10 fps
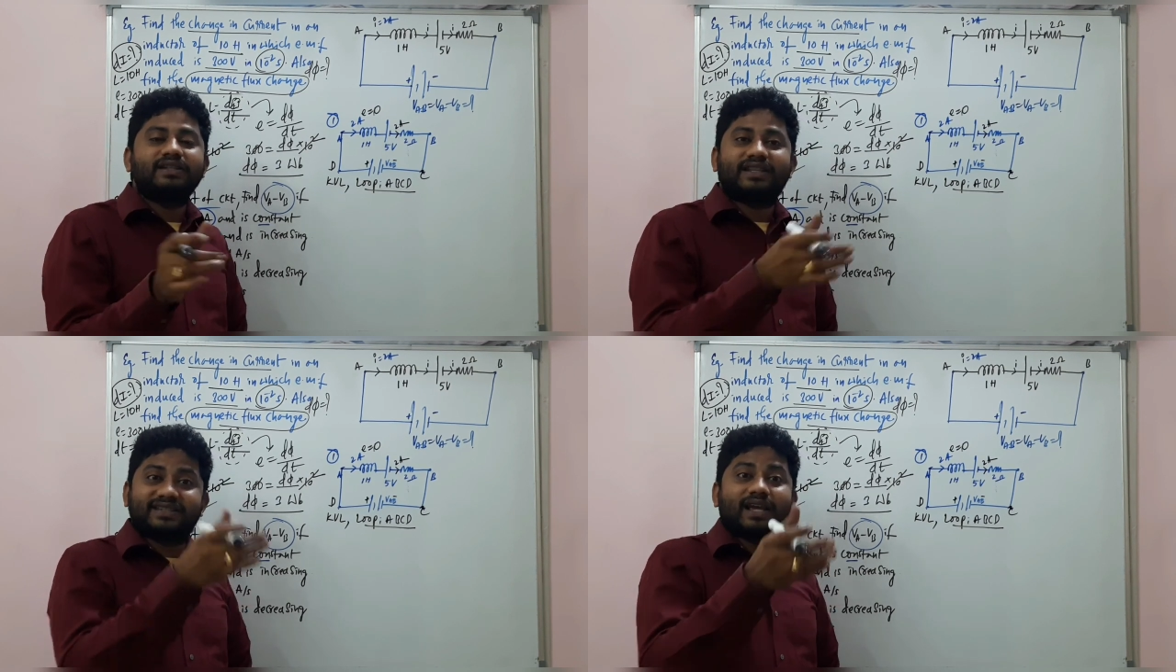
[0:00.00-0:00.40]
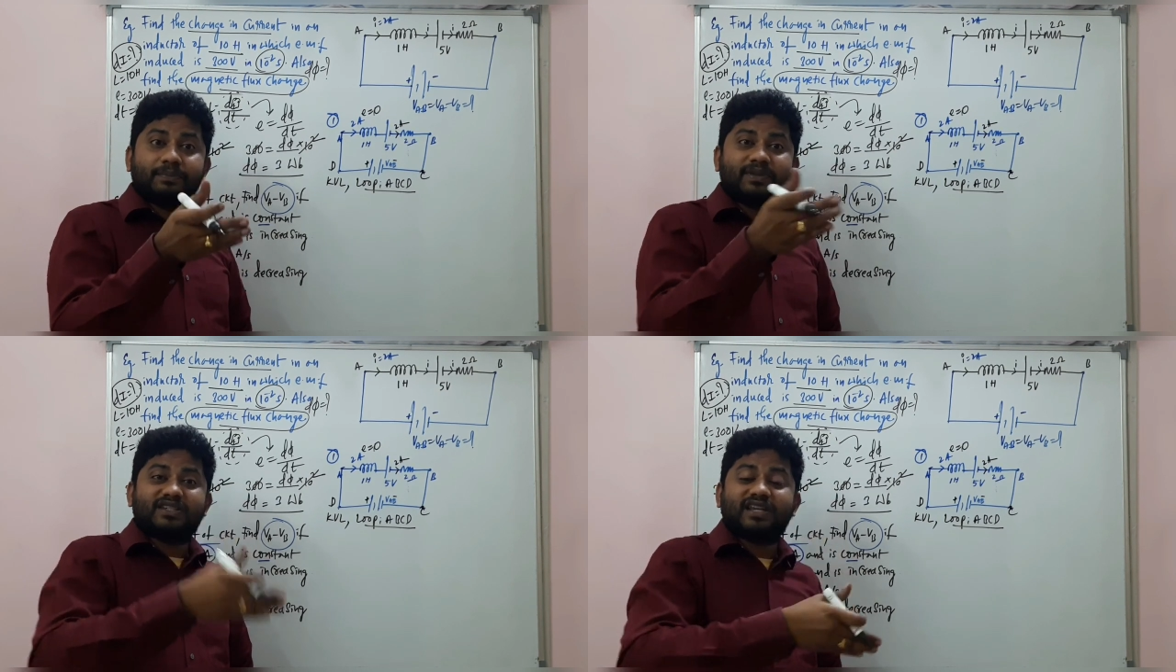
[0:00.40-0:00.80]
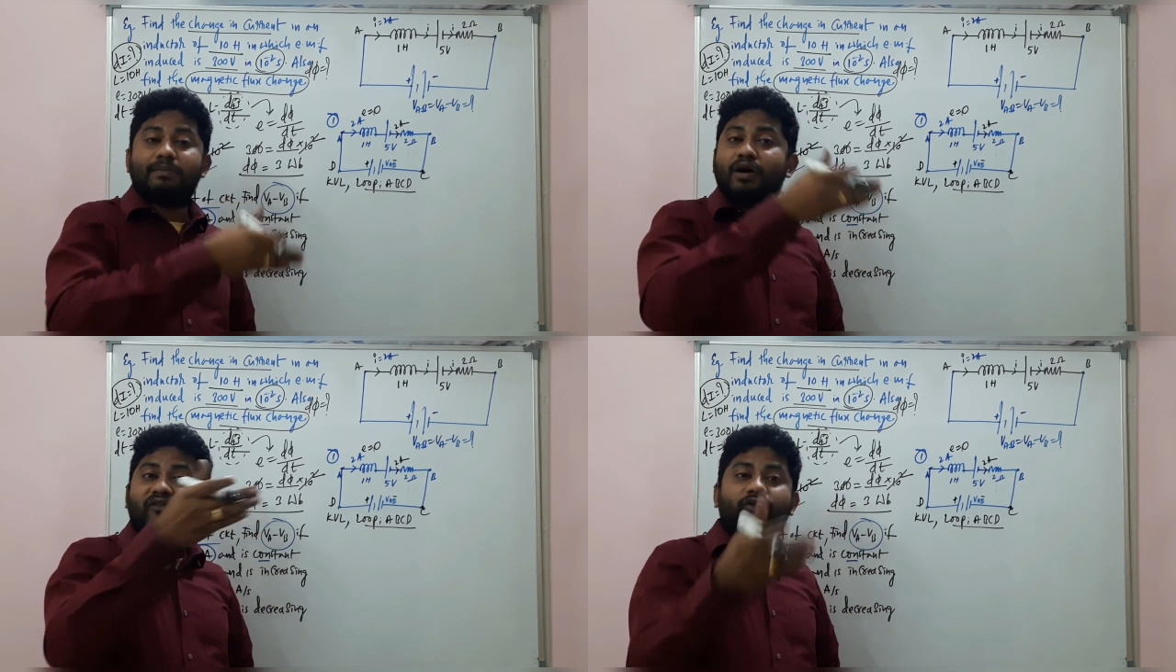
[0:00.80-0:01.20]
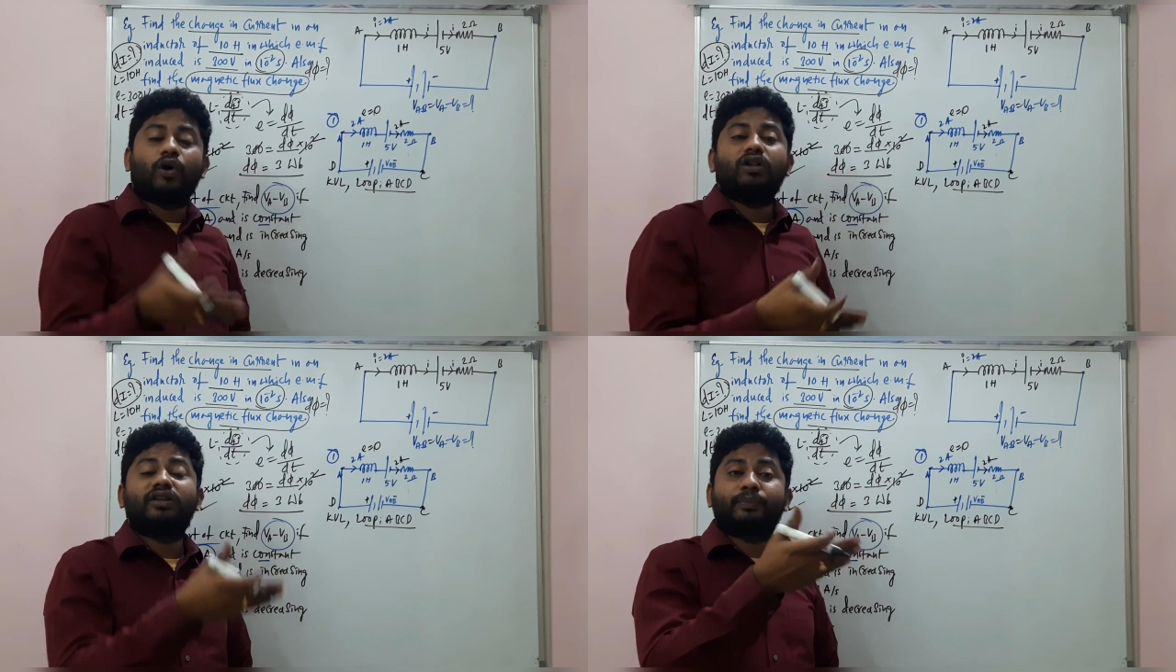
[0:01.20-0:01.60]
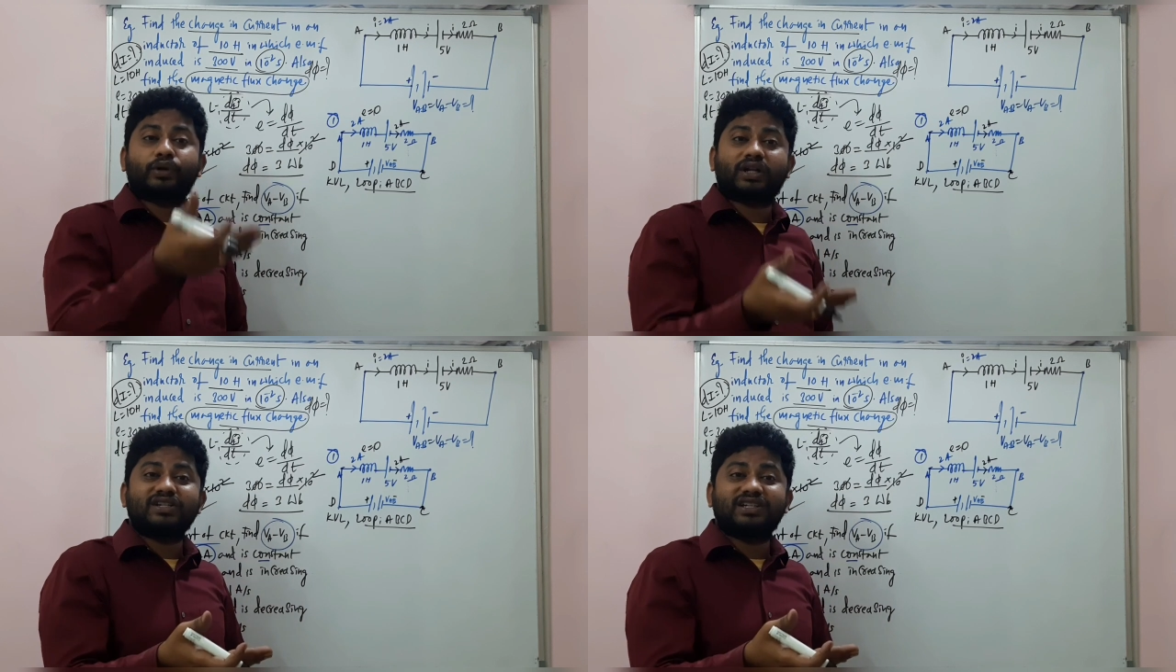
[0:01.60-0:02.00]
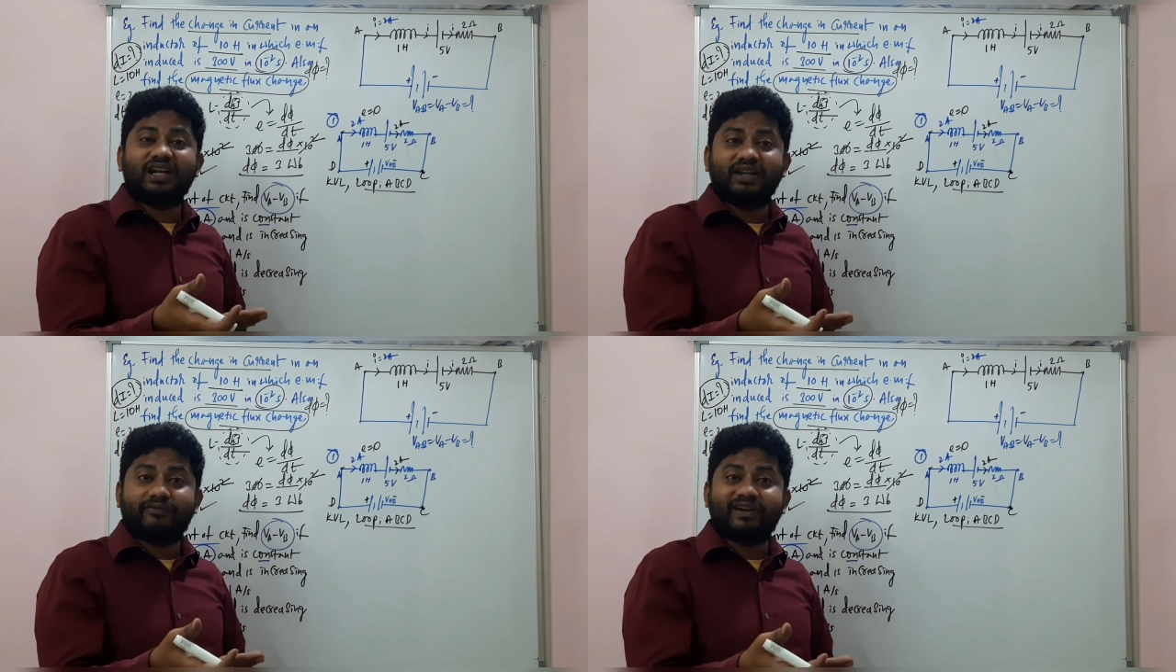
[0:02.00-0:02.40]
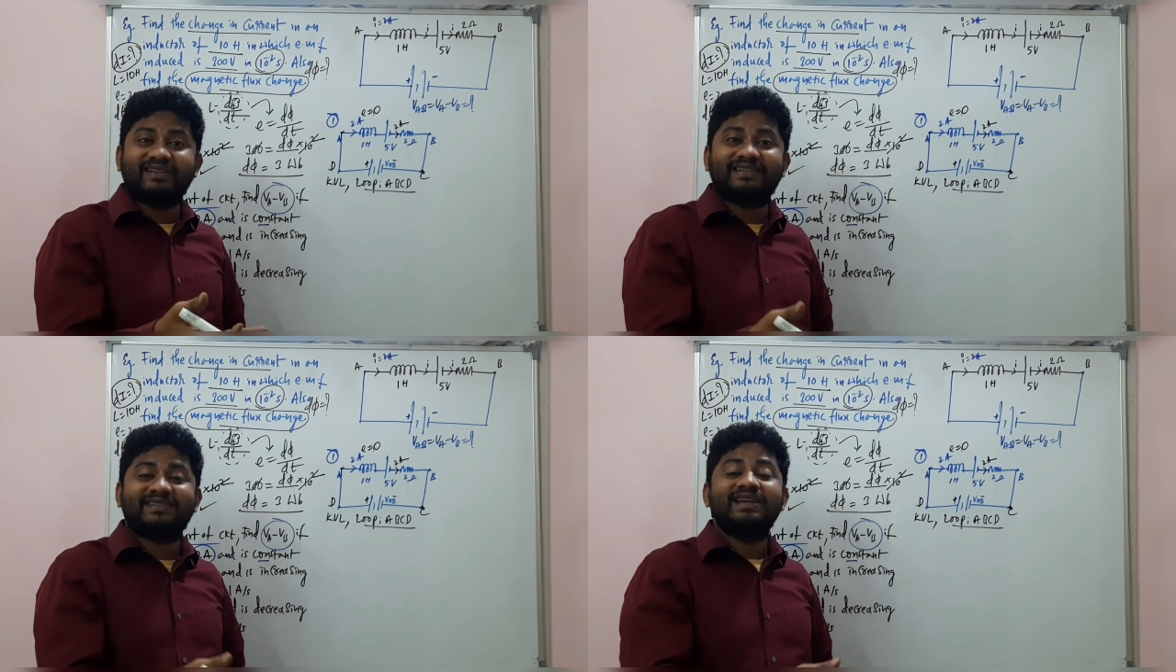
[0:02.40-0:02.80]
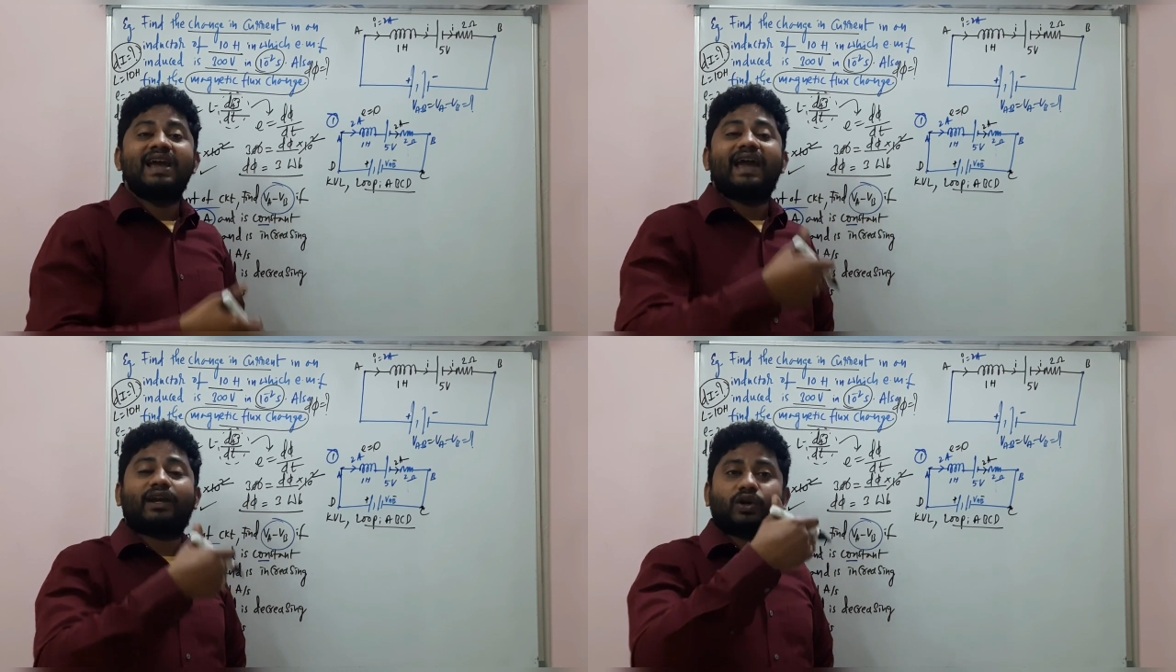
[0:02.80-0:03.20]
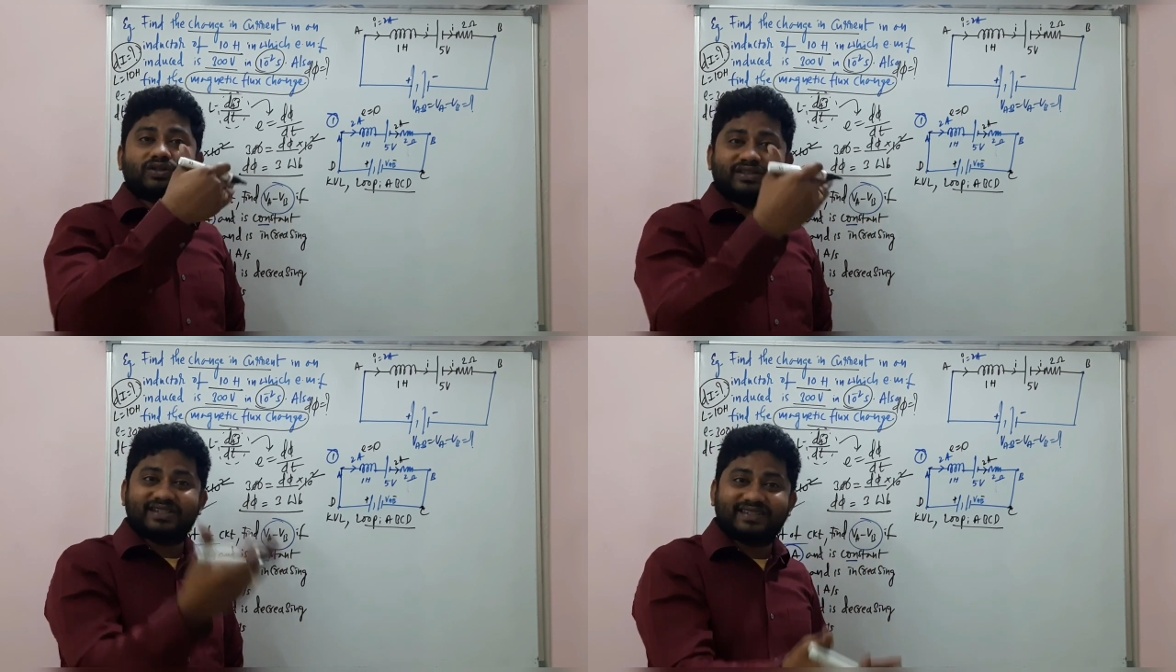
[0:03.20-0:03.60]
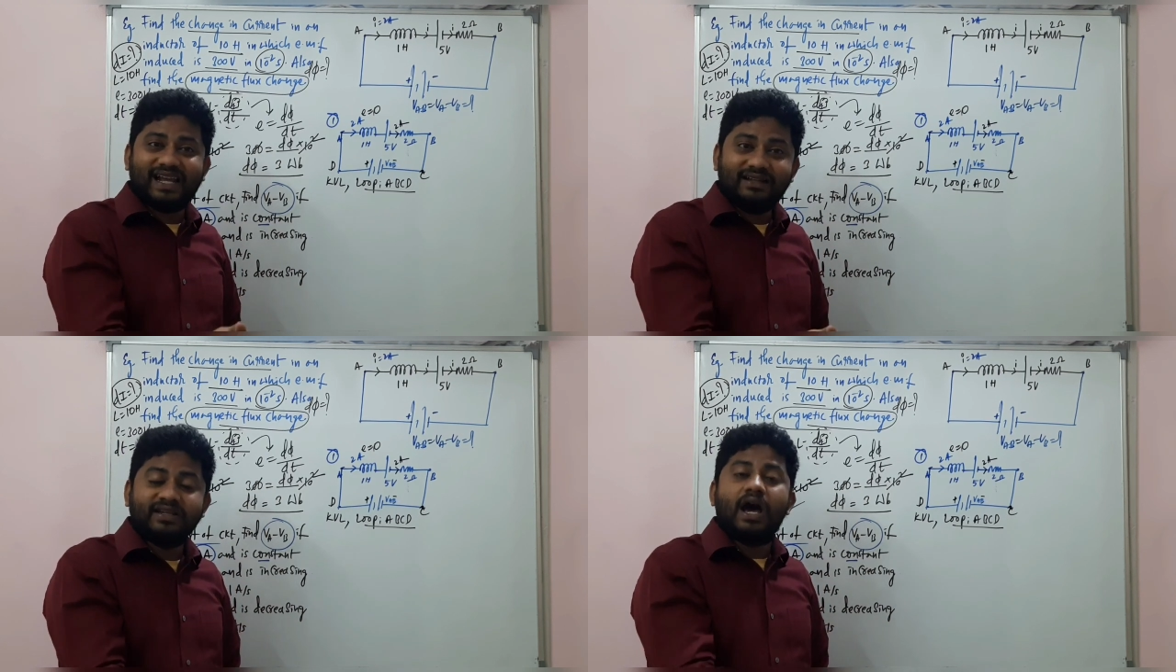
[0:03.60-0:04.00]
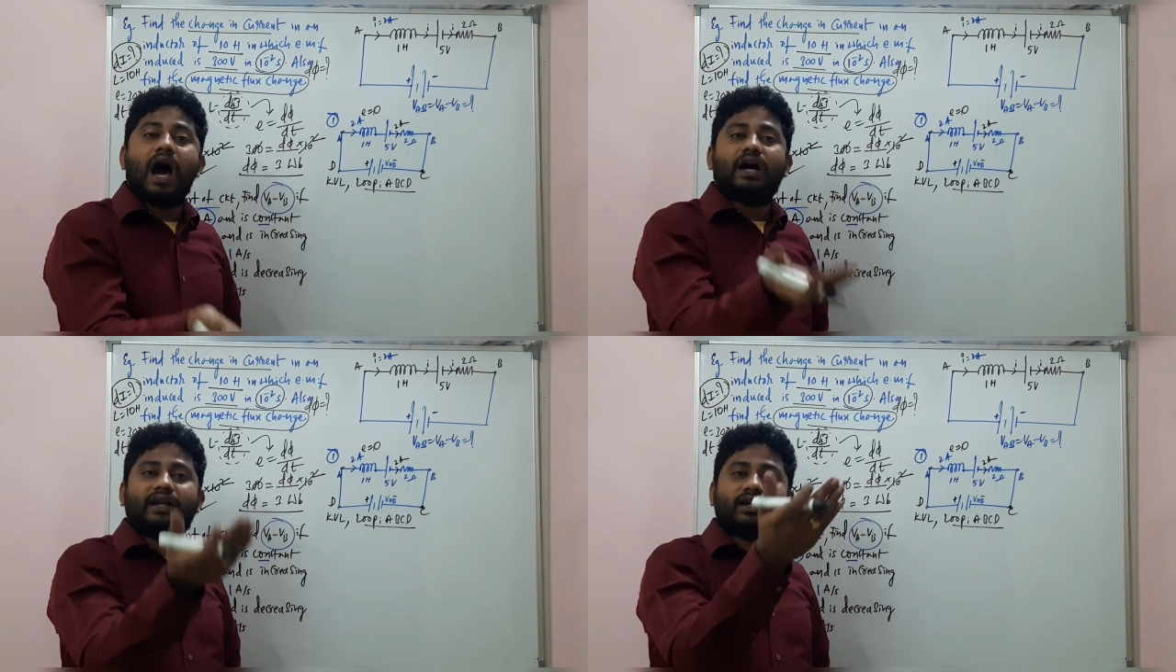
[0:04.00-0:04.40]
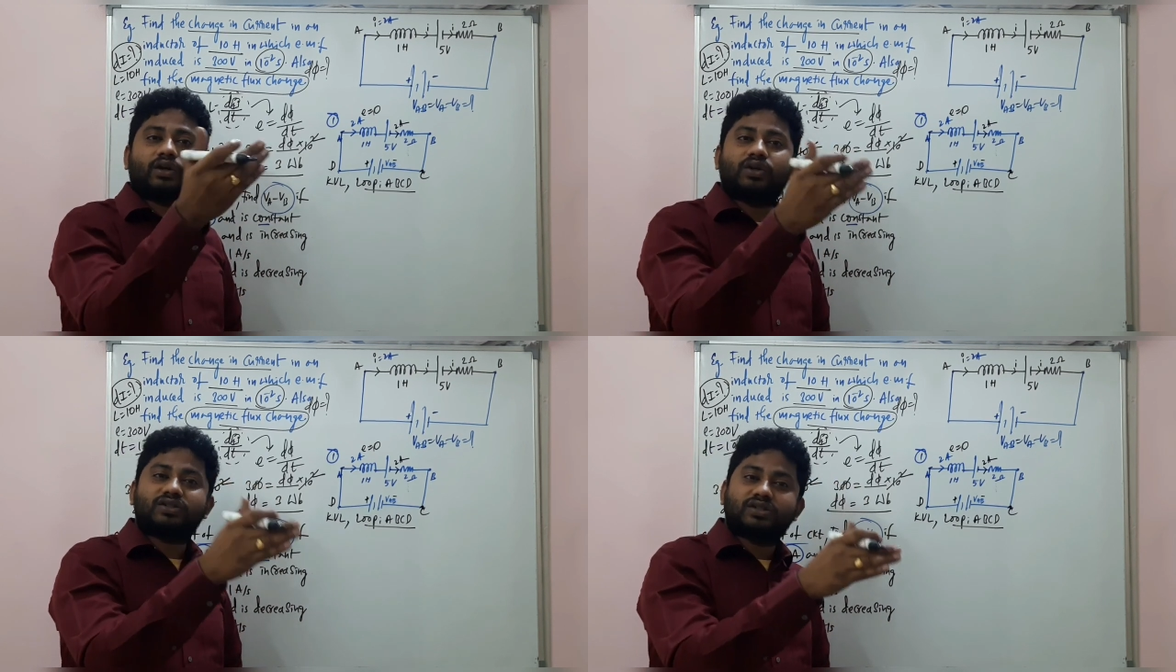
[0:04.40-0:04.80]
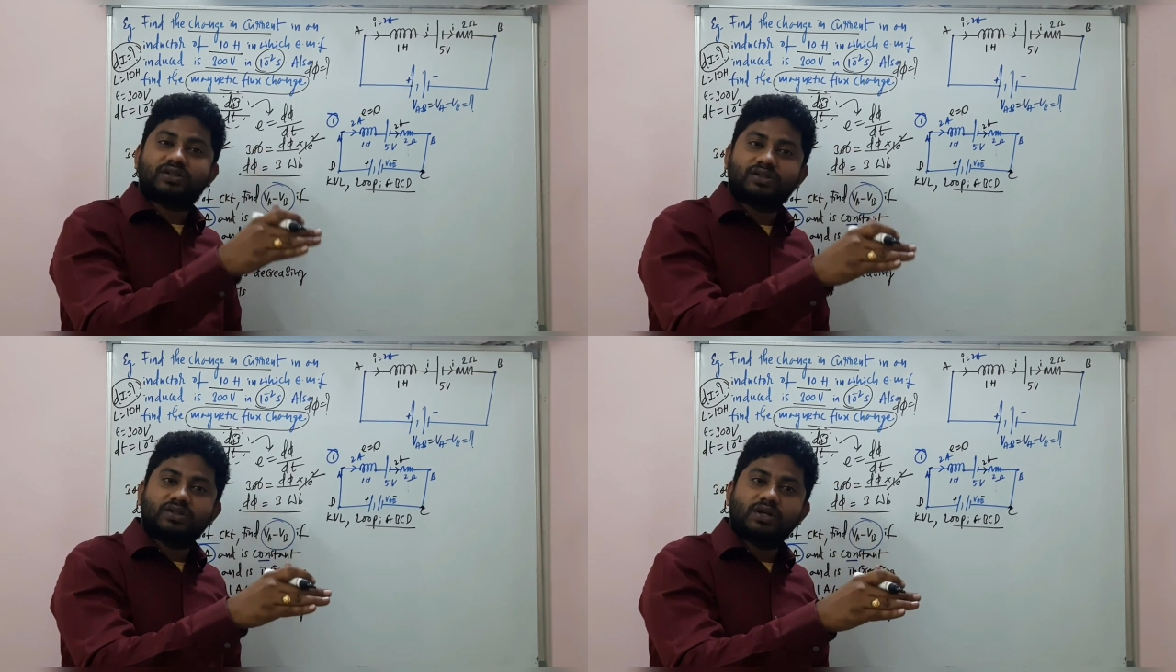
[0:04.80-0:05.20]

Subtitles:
the sum of all the potential differences across the cells or across